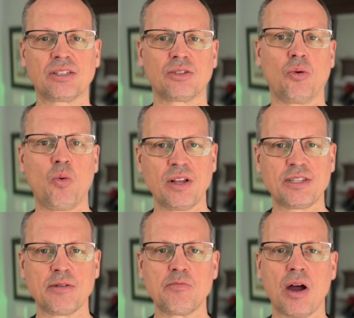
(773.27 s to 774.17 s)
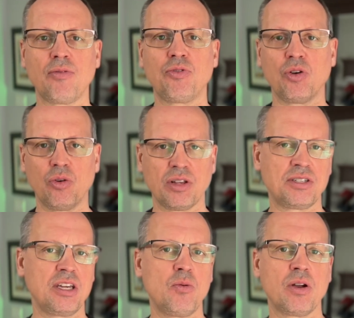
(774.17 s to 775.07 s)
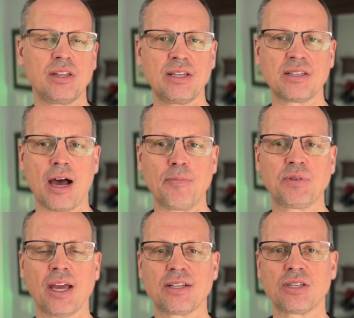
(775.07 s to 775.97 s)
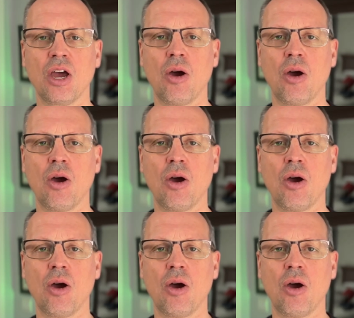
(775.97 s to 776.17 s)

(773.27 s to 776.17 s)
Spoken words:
so once a month, you're going to see one of these updates